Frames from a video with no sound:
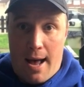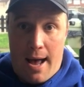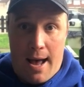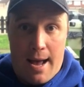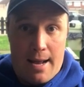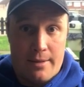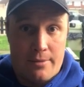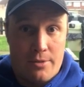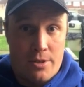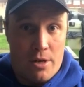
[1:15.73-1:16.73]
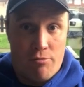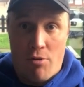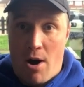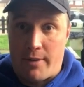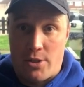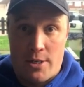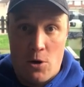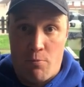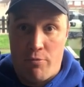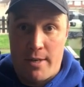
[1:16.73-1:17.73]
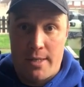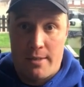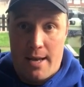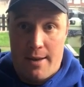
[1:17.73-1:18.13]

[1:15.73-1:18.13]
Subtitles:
And arrived at Tilbury